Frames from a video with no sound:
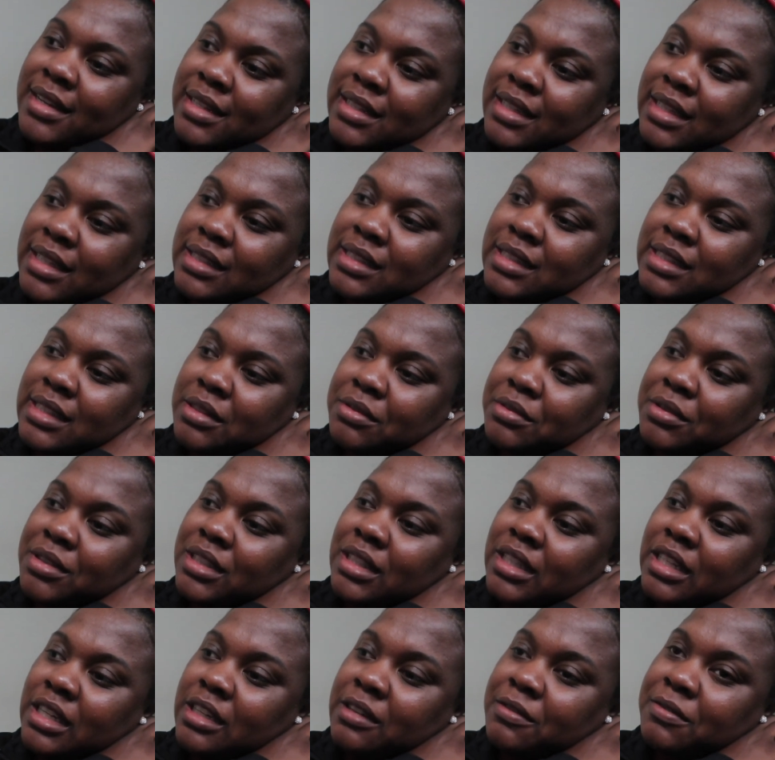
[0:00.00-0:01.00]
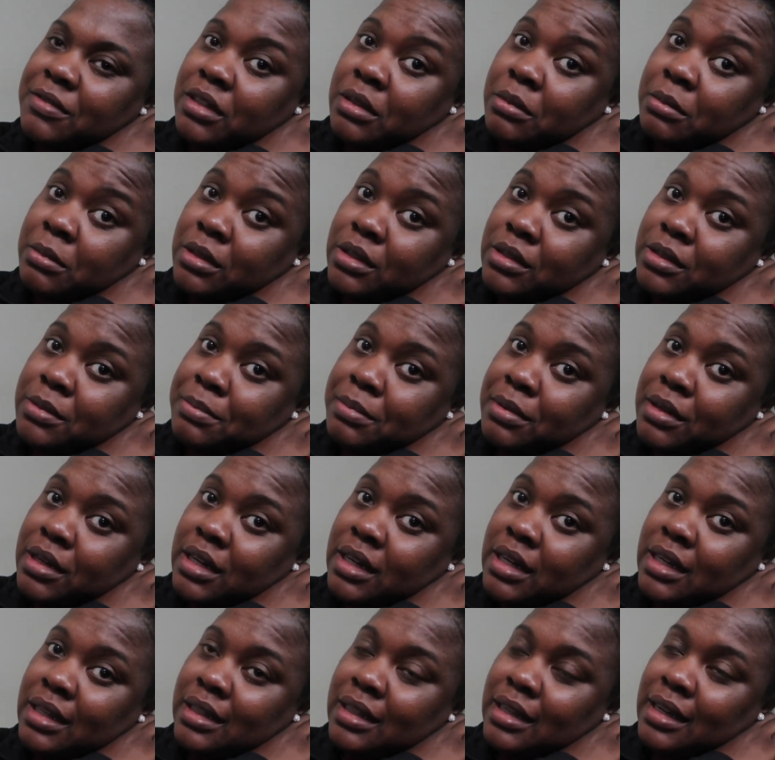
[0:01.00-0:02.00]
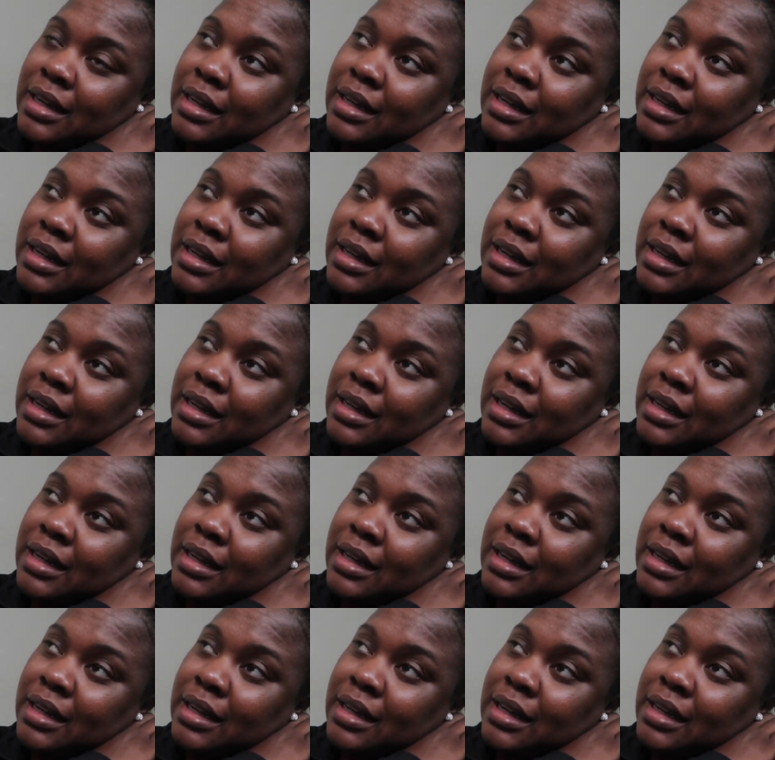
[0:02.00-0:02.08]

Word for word: I guess that's really it for the most part.